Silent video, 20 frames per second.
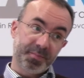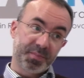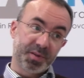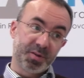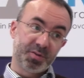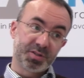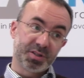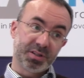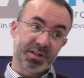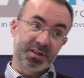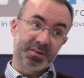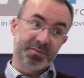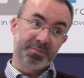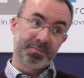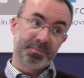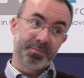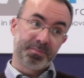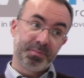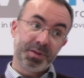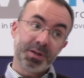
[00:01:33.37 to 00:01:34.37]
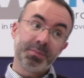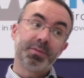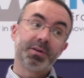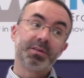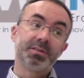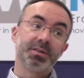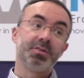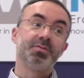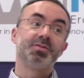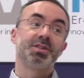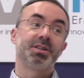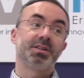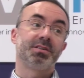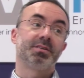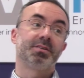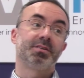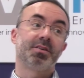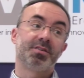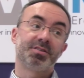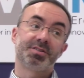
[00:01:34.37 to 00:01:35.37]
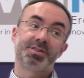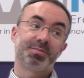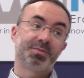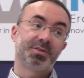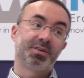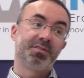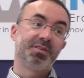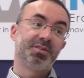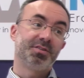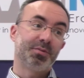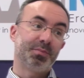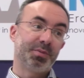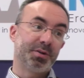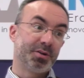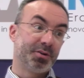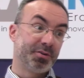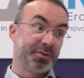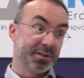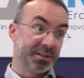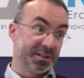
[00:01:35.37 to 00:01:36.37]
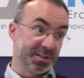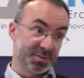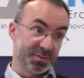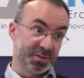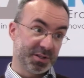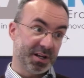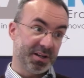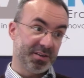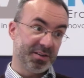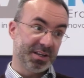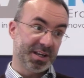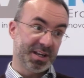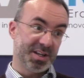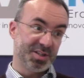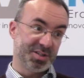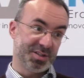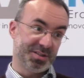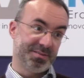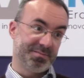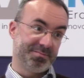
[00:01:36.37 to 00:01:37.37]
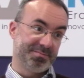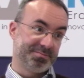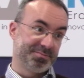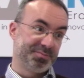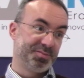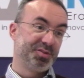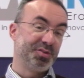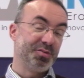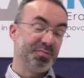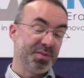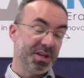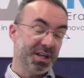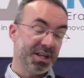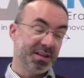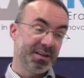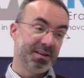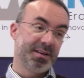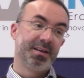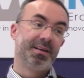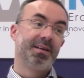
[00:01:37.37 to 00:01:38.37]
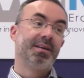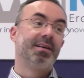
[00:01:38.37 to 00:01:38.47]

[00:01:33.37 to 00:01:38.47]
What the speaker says: There's a lot of people using the concept of entrepreneurialism in higher education to mean